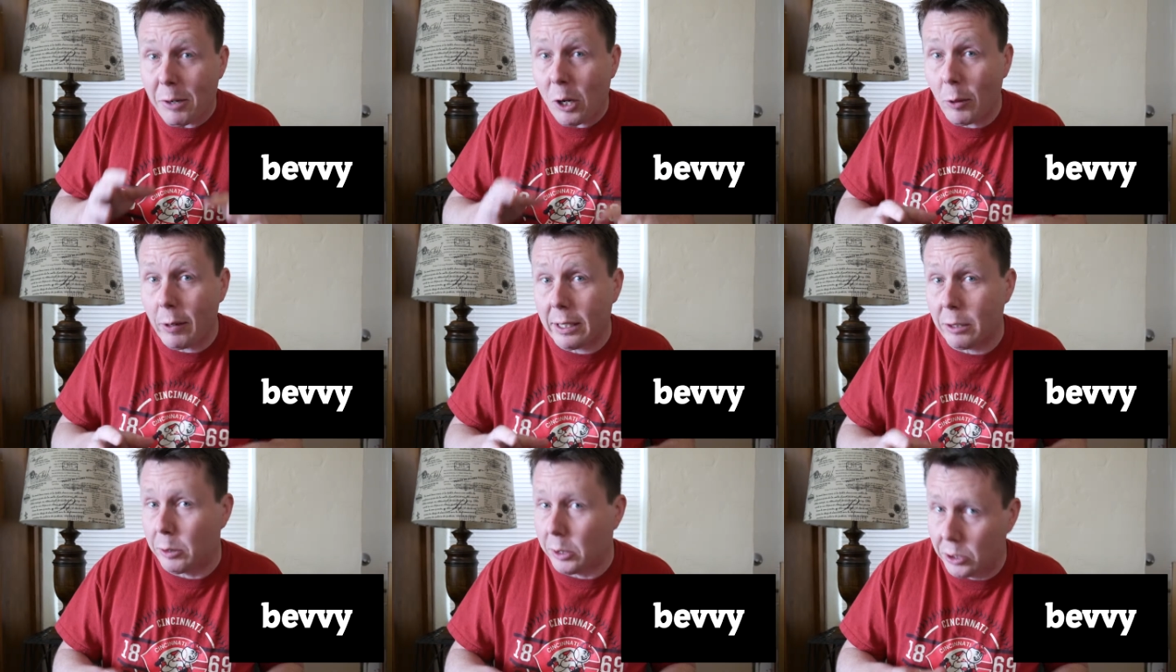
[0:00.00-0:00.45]

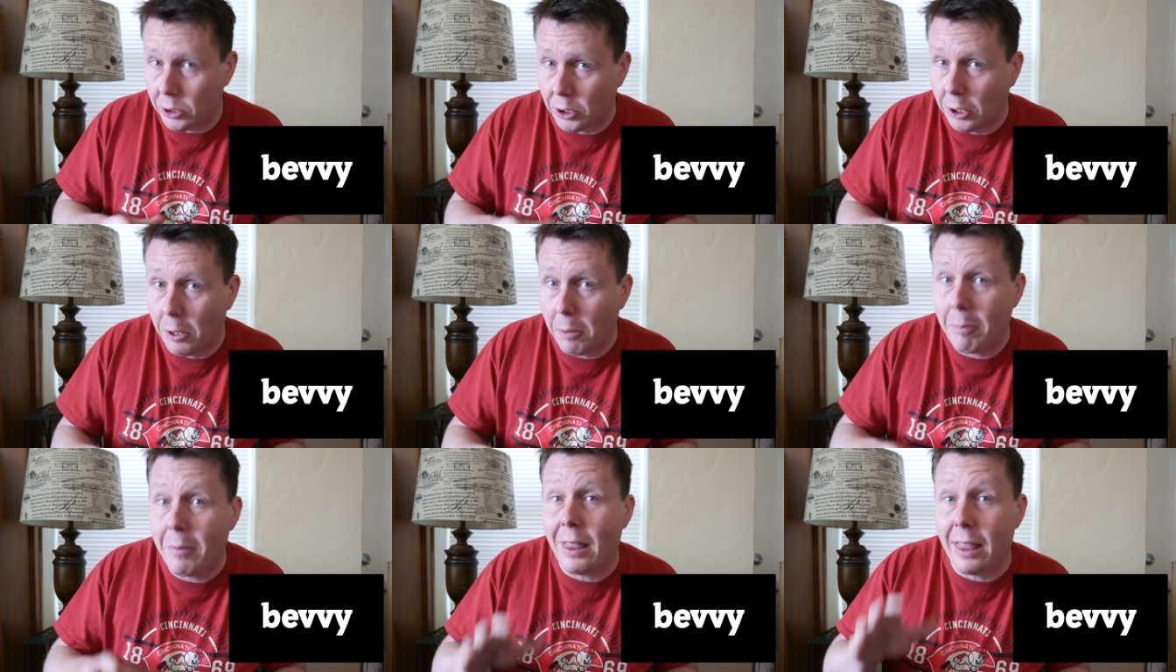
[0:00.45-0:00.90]
going to
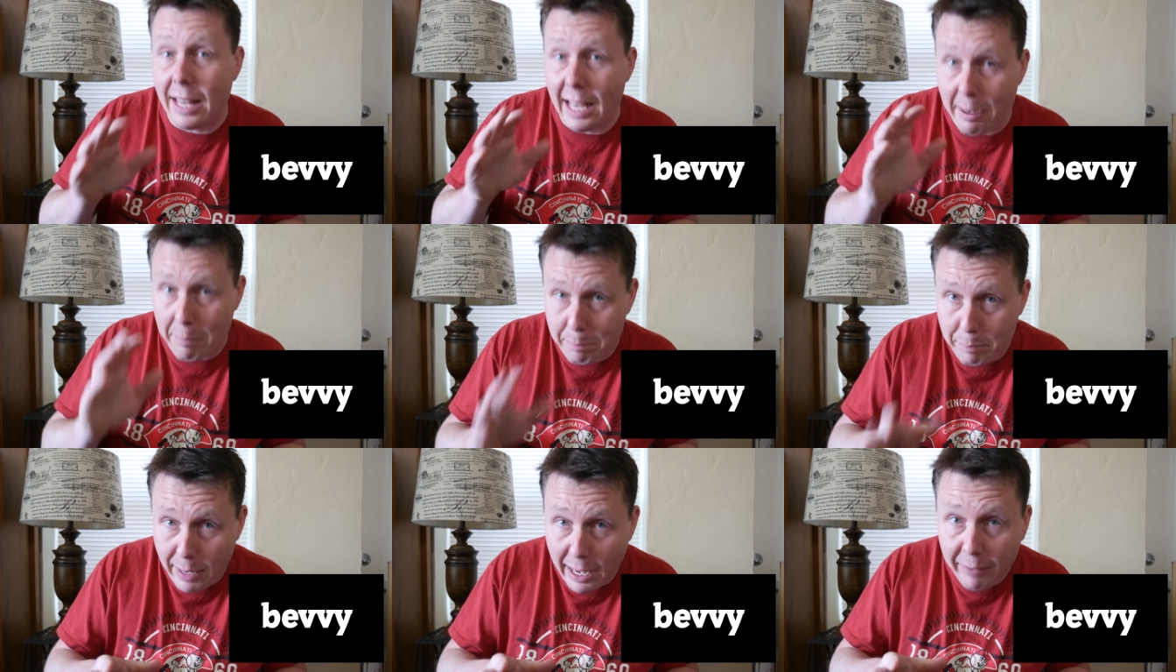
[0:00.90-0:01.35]
assume
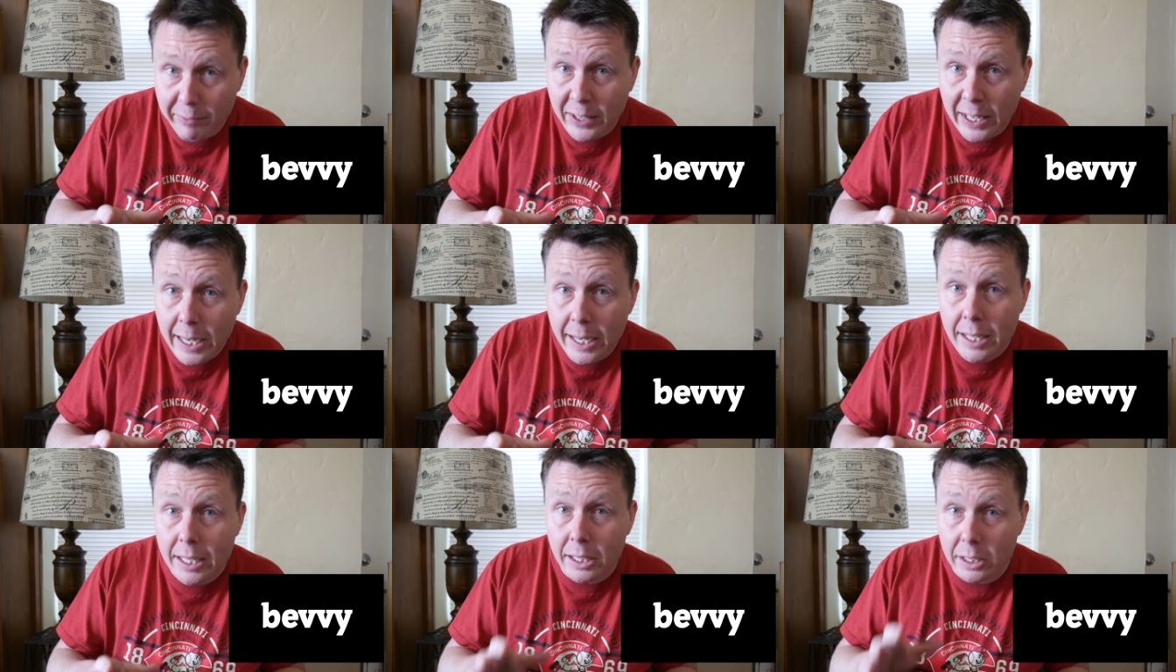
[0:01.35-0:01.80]
that
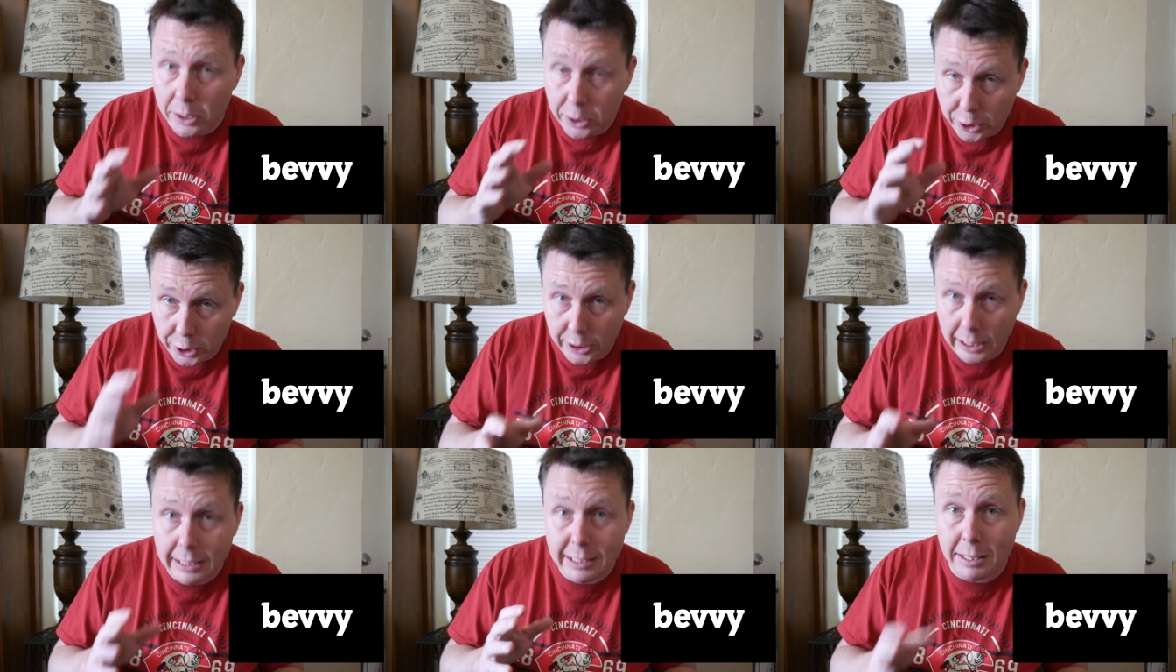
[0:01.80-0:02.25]
bevy
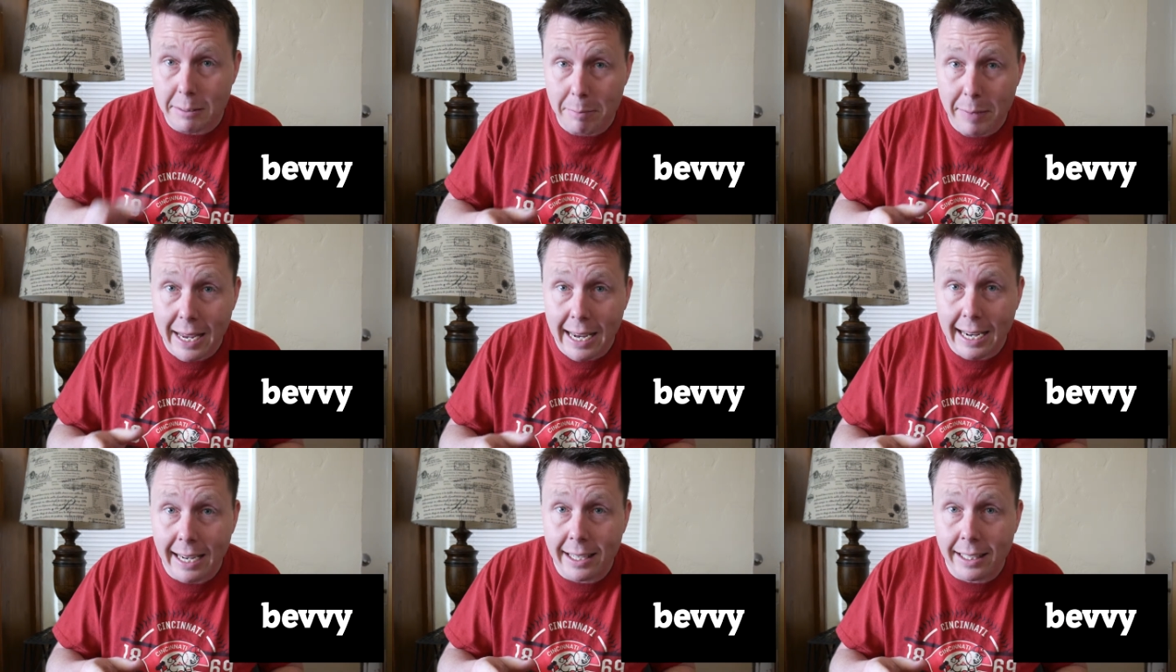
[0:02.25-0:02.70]
just
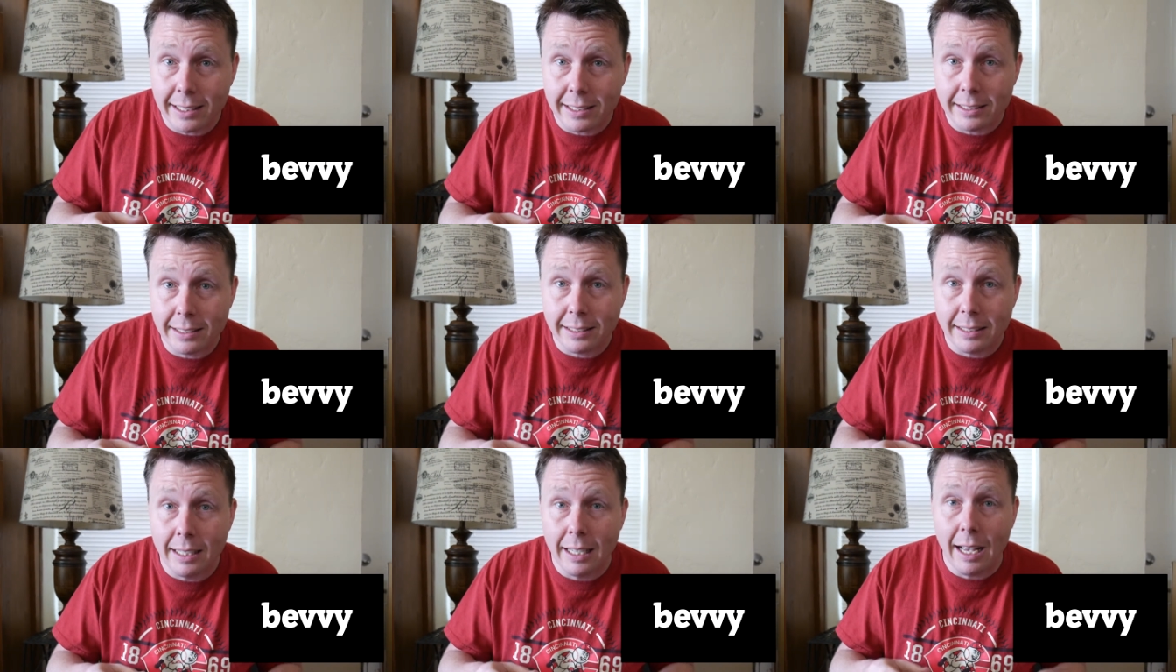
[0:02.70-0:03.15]

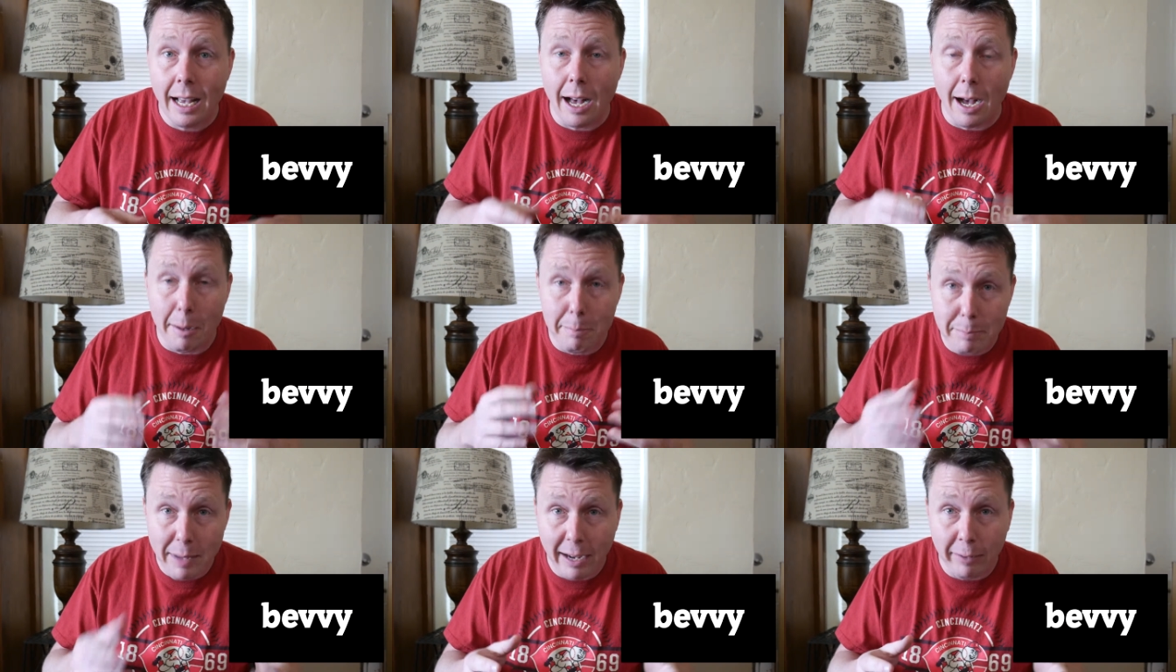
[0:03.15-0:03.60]
means
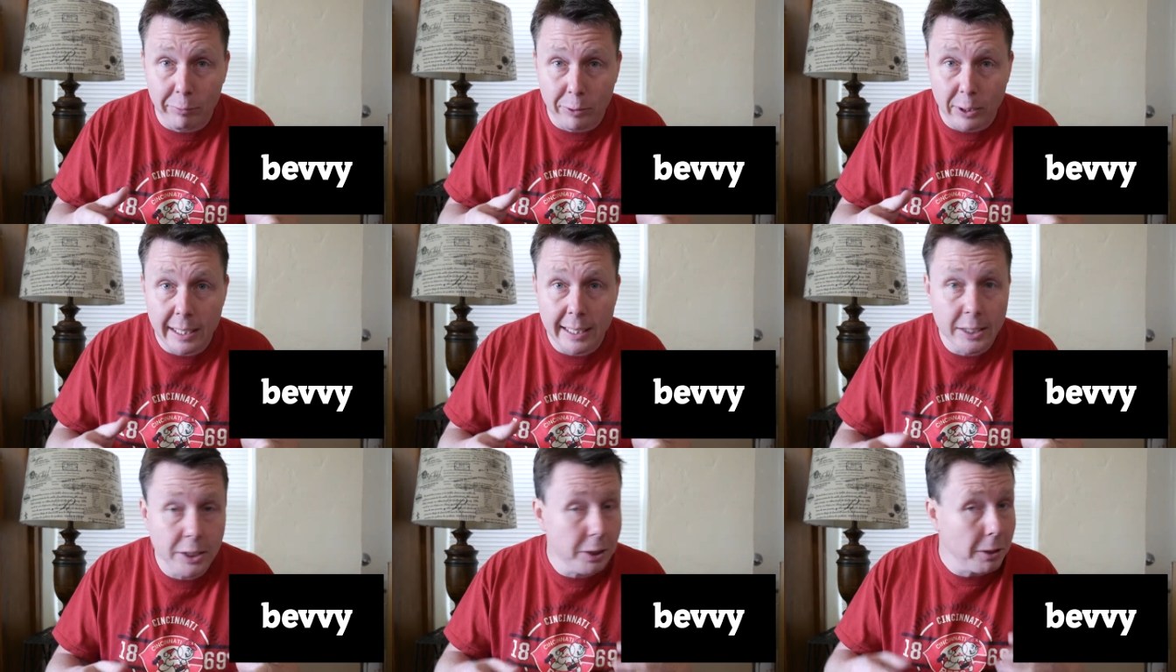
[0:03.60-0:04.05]
a
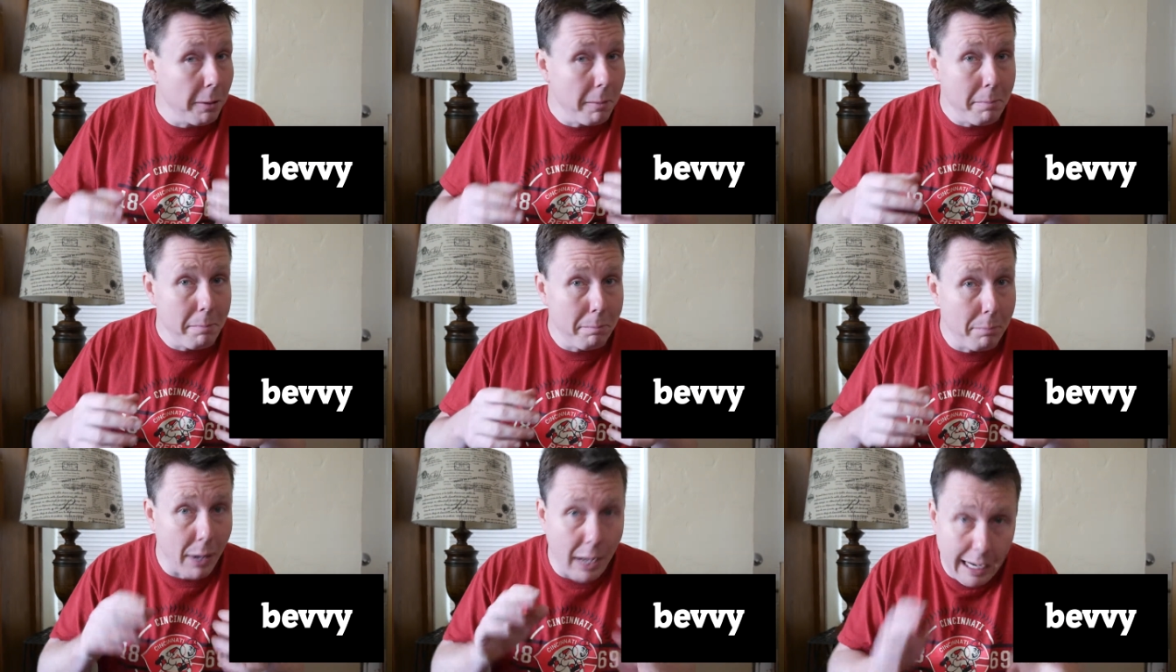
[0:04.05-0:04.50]
beverage,
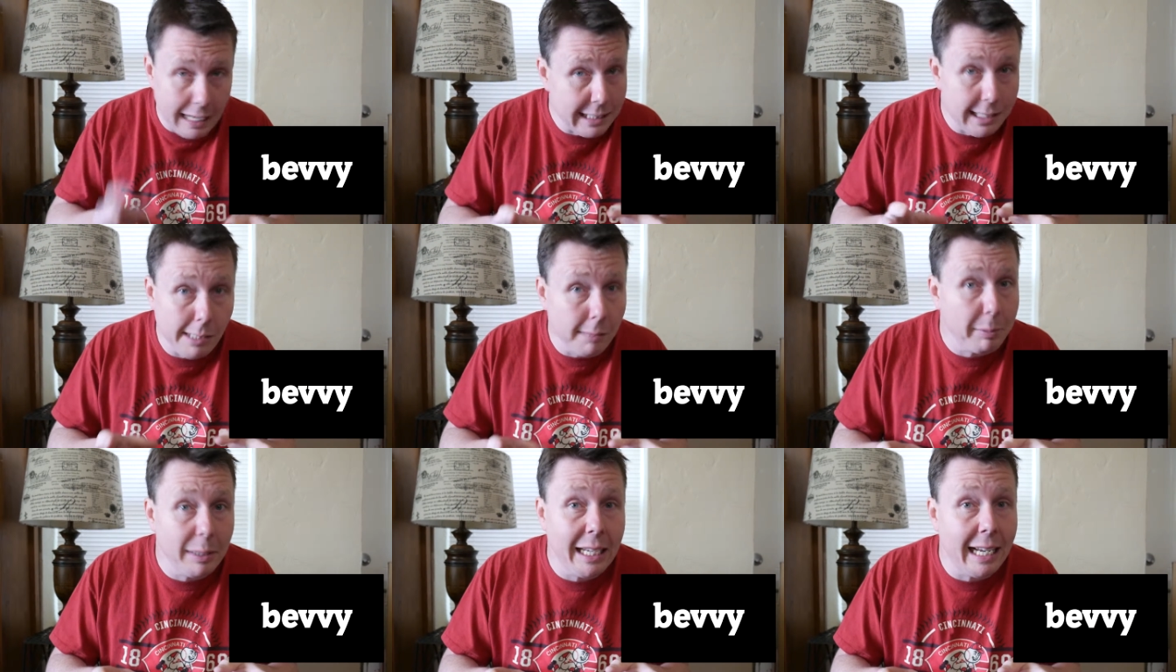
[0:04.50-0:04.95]

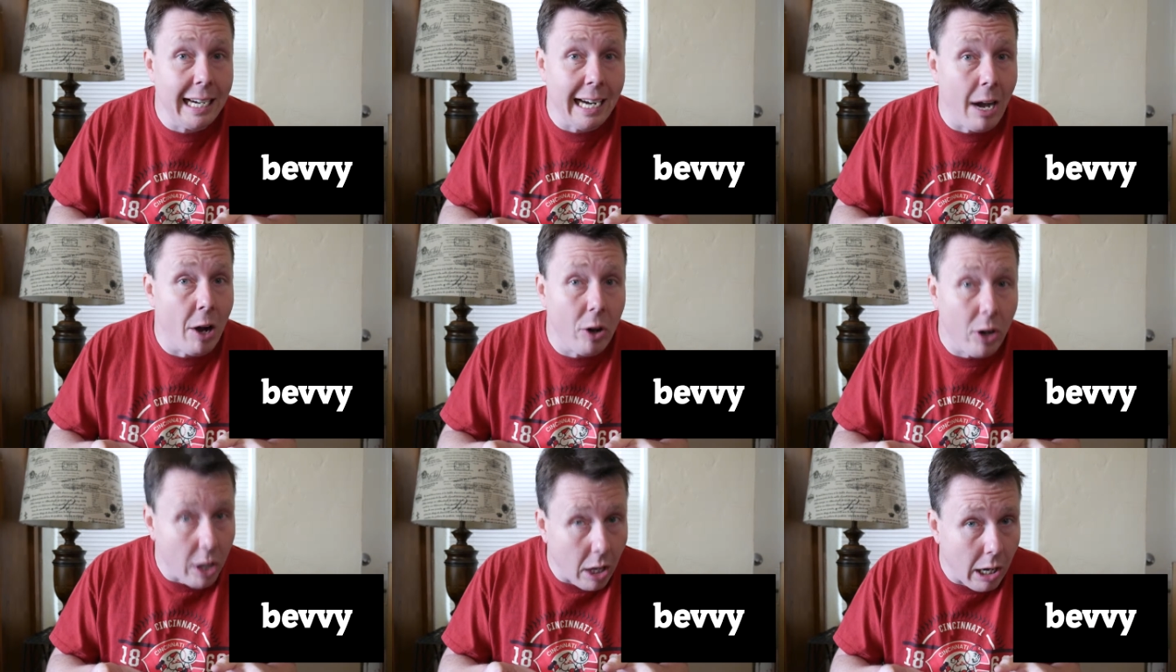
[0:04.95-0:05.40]
possibly an
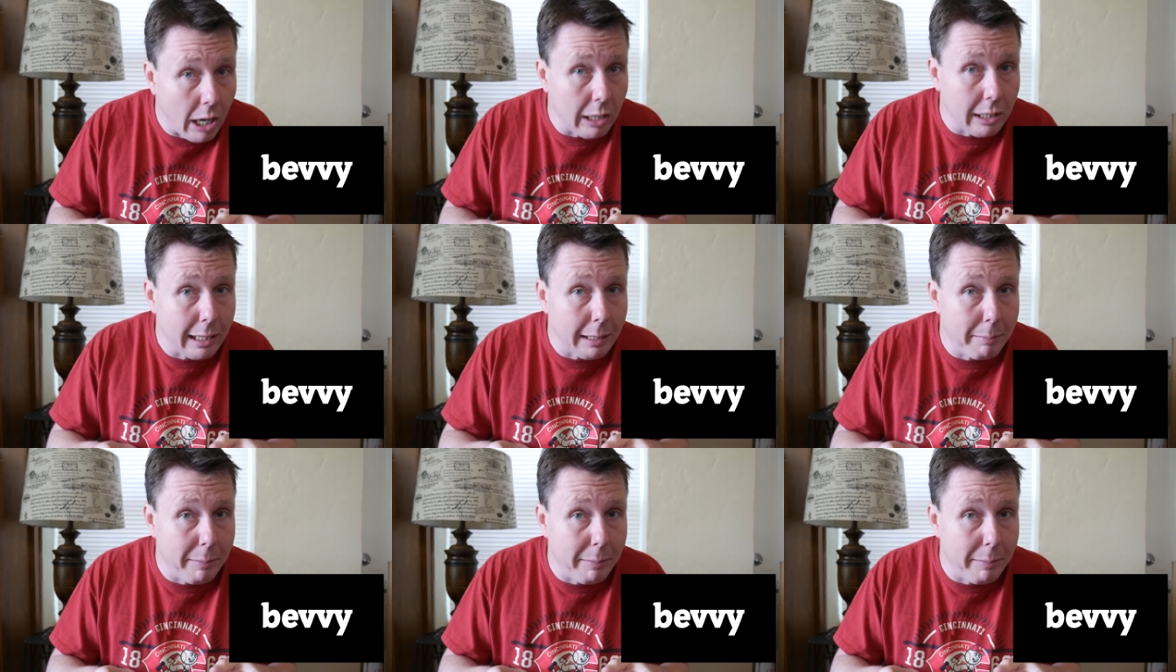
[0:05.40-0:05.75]
alcoholic